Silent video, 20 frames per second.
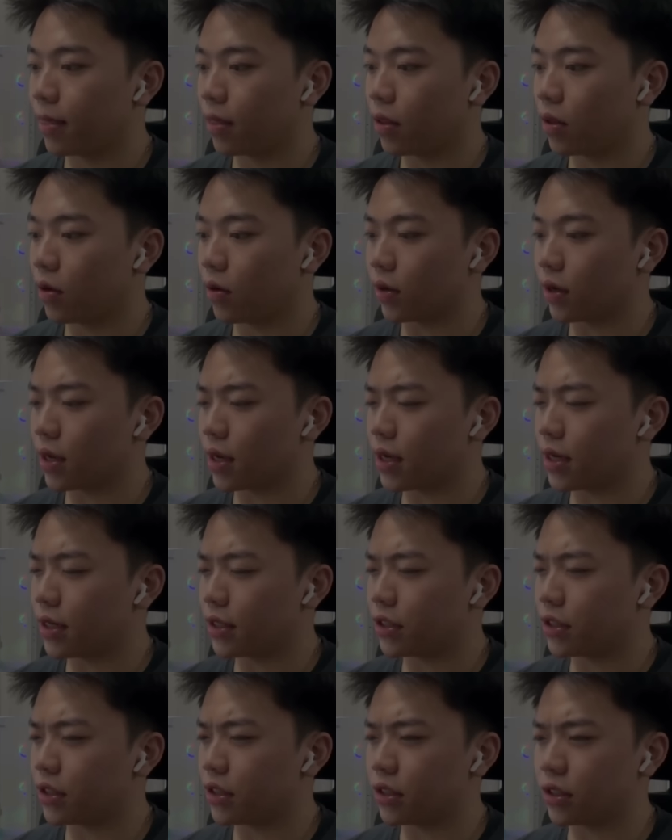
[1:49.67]
okay
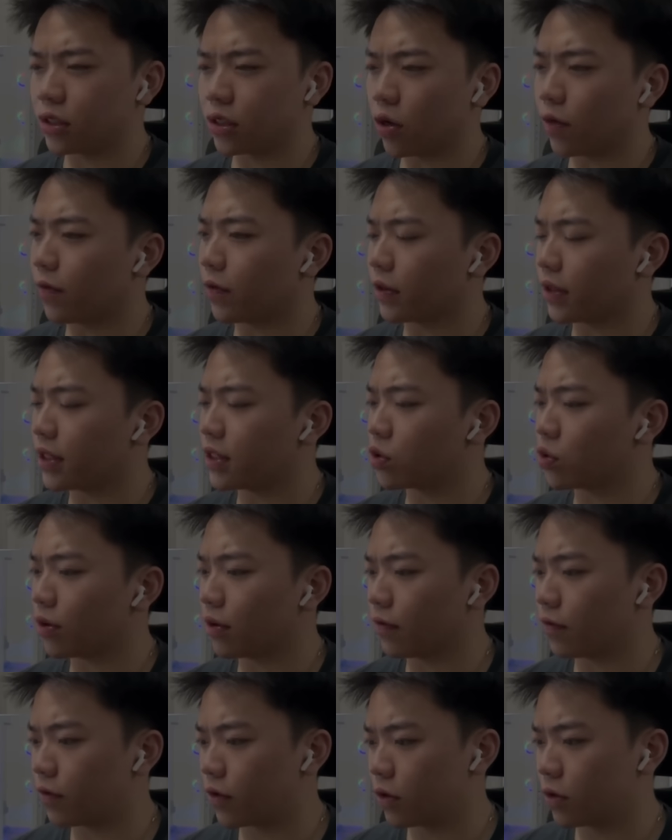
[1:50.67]
let's just go for this
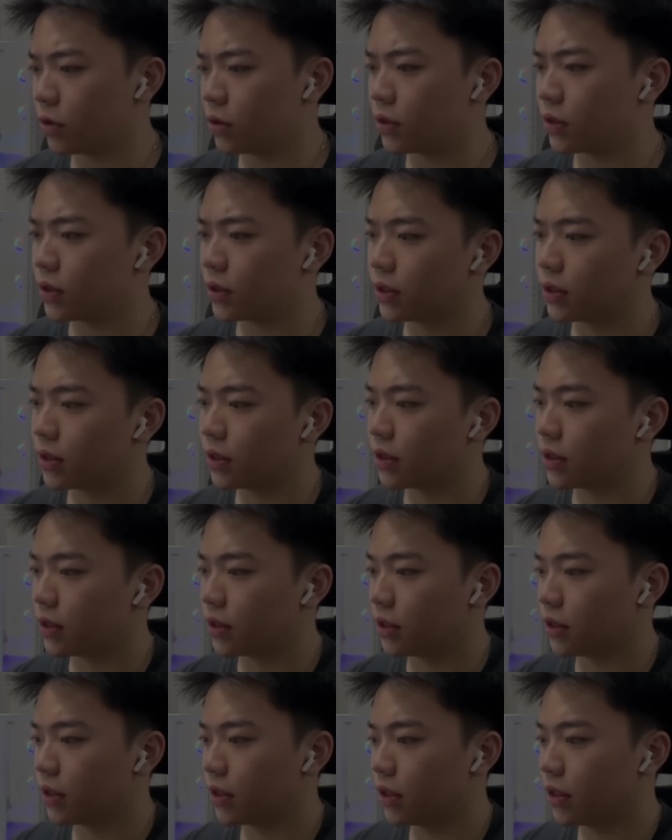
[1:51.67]
one first
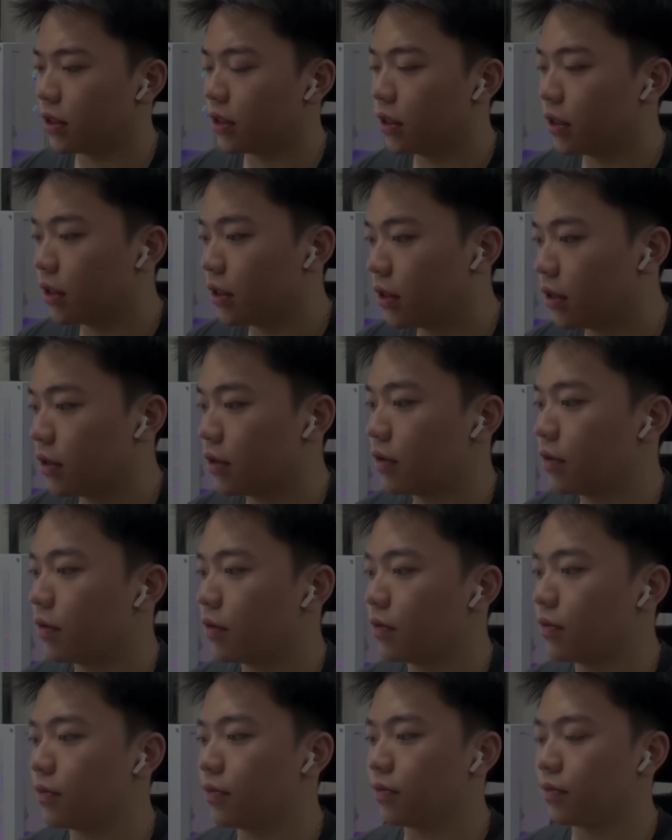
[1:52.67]

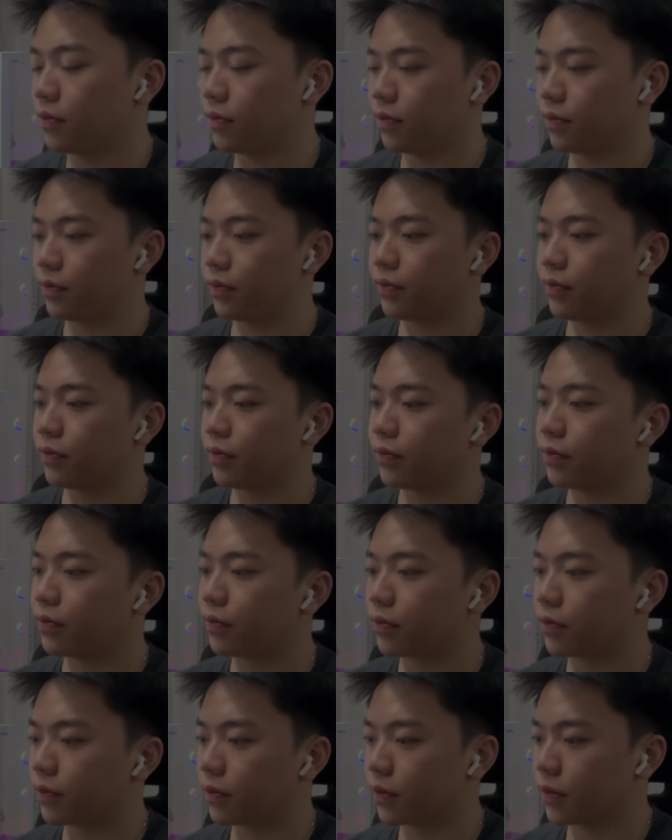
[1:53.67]
mm-hmm
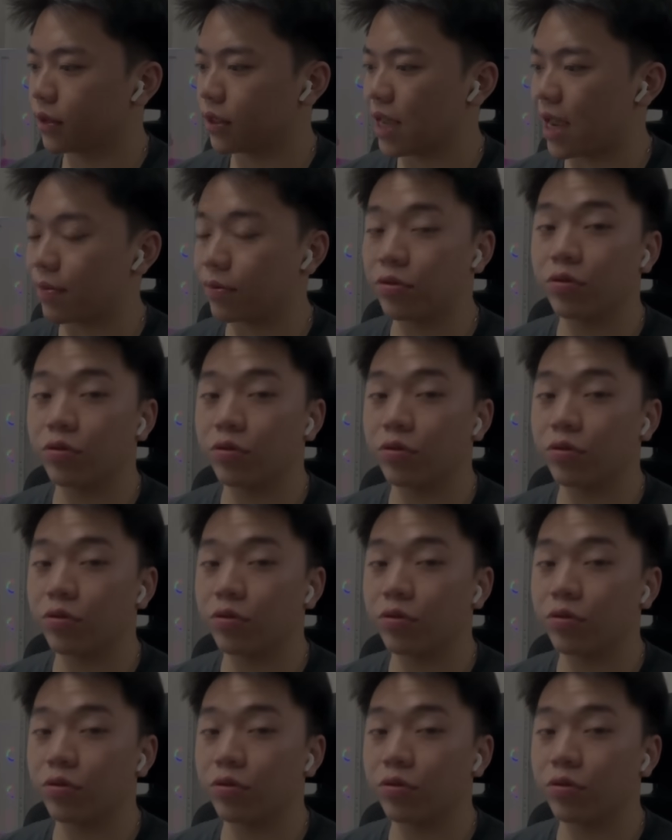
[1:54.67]
have